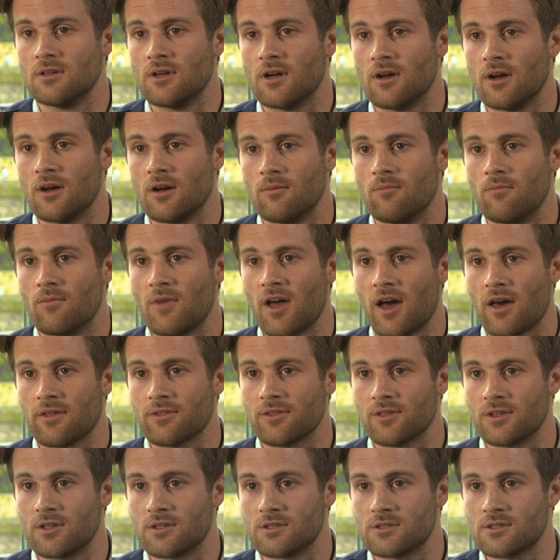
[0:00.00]
um,
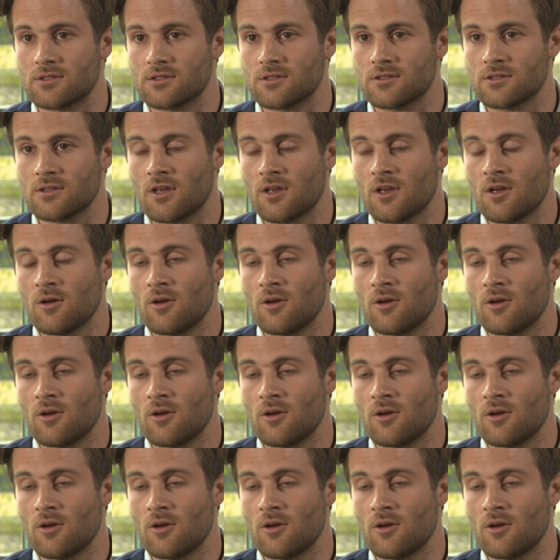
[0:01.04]
athletes